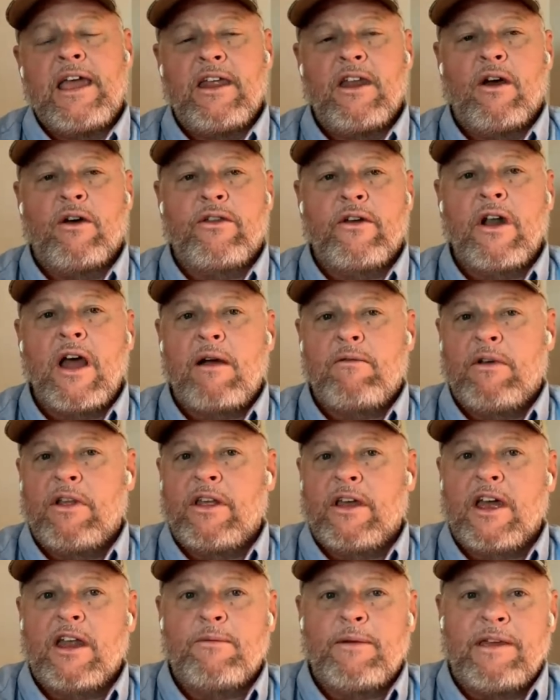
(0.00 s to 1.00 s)
You know, they're not
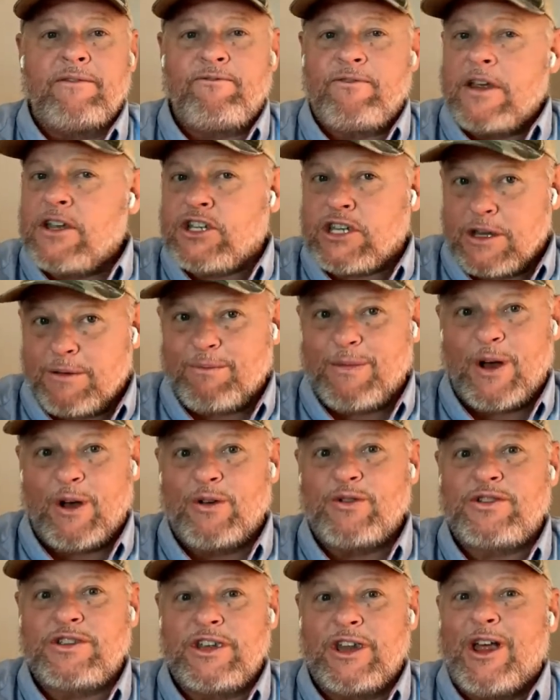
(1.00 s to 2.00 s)
really going to be fishing
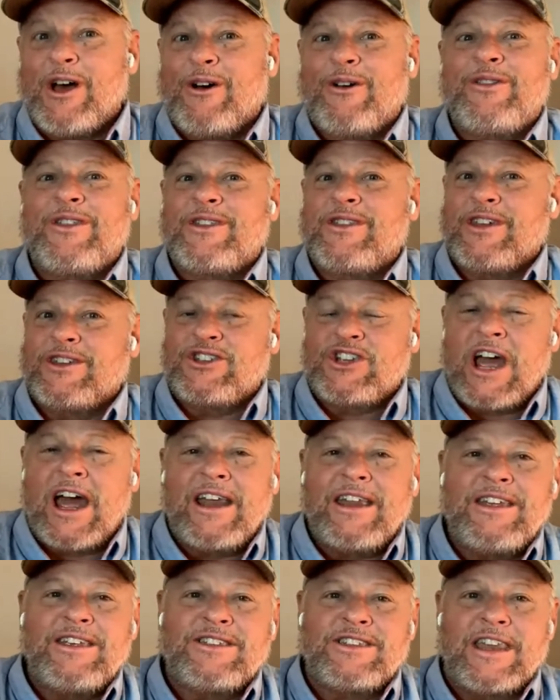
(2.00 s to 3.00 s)
boats. You know, the, the
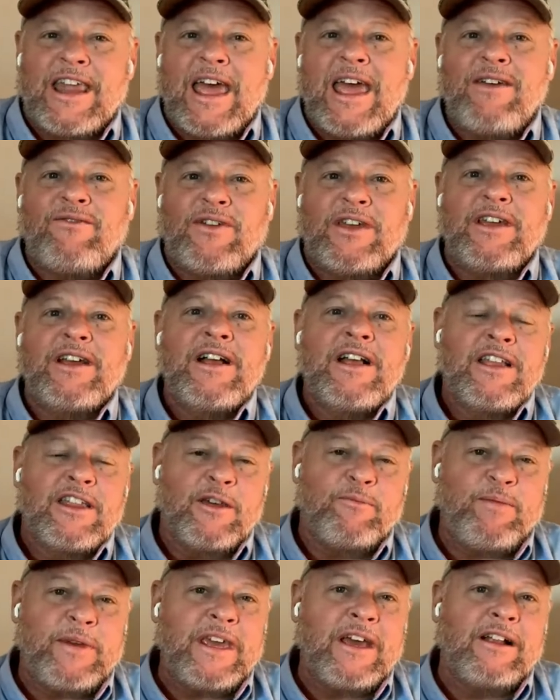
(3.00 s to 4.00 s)
Chinese Navy,
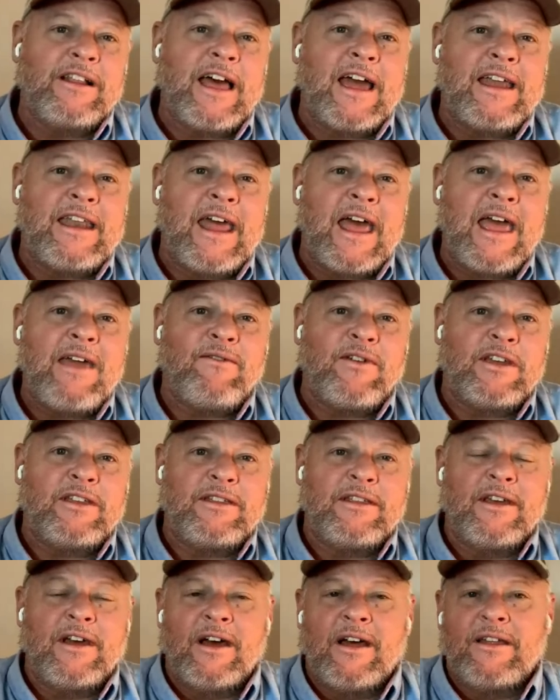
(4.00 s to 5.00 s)
the P L A
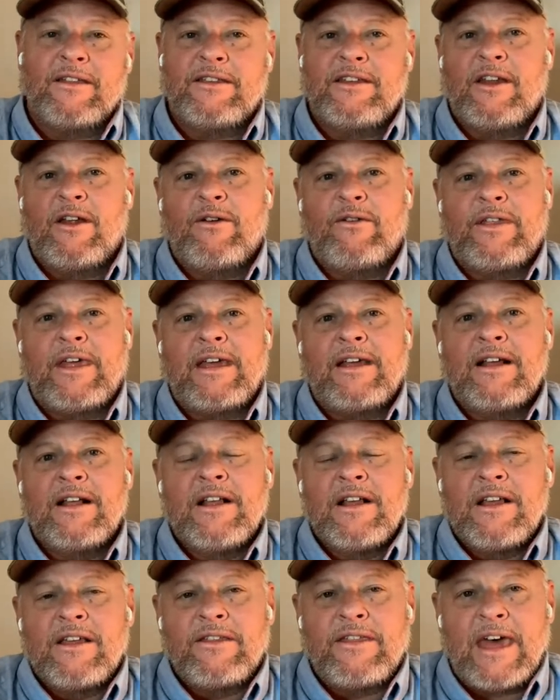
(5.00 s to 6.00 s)
Navy, uh, you know, they
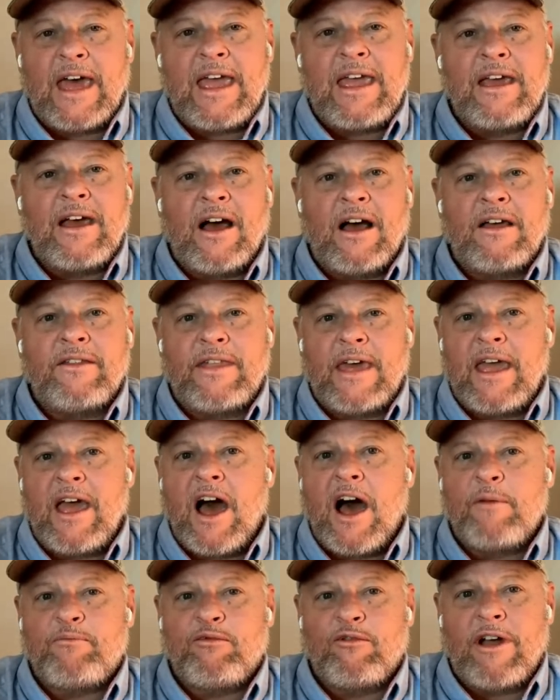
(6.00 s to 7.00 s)
they uh, they
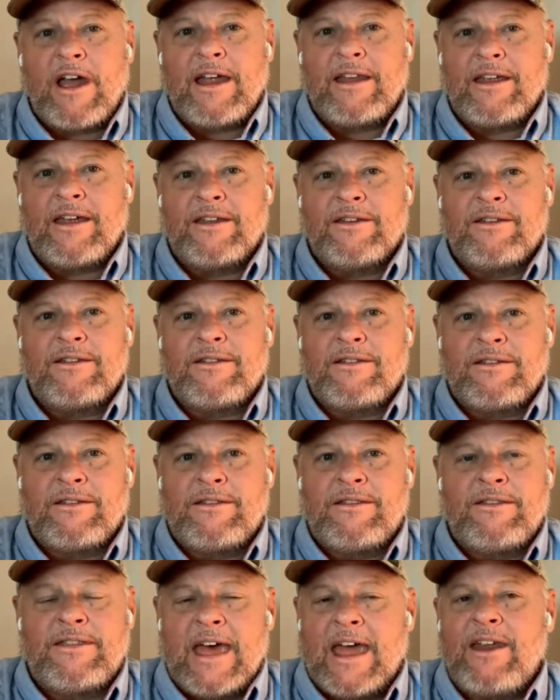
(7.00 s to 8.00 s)
operate and
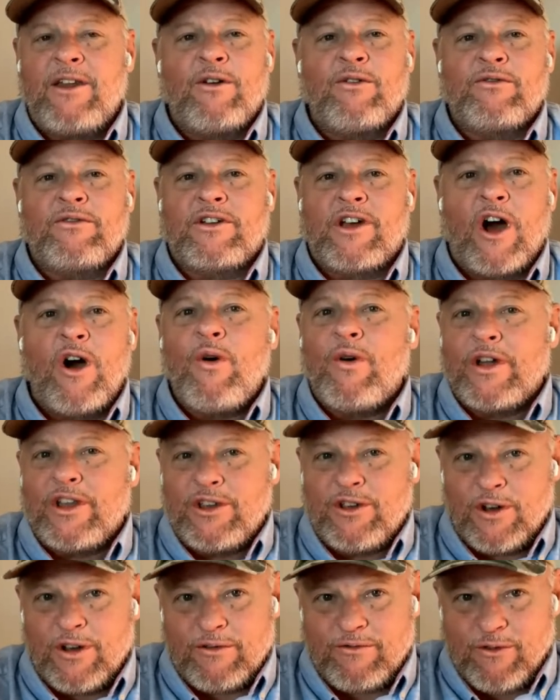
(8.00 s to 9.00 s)
they don't go
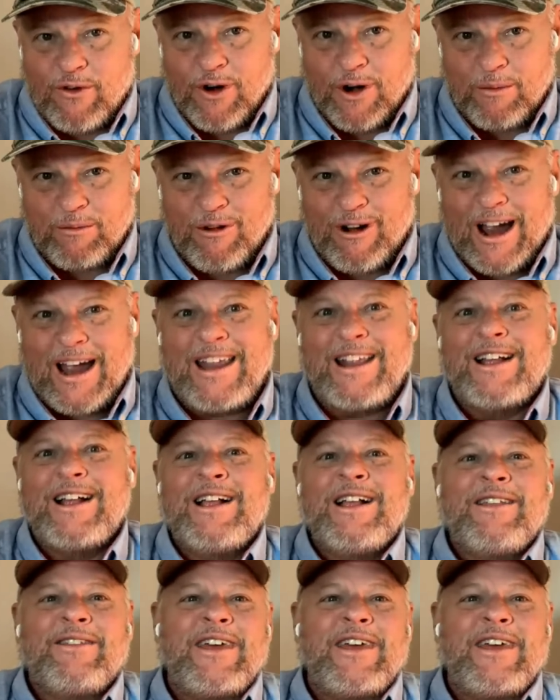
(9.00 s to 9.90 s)
in uniform, right?